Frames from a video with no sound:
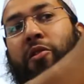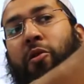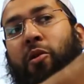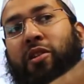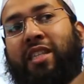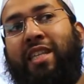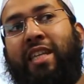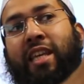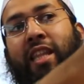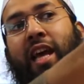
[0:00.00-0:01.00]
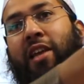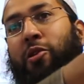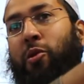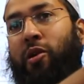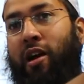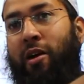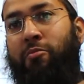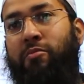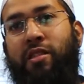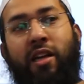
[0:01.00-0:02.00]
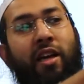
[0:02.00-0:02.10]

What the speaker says: your teeth and your gums,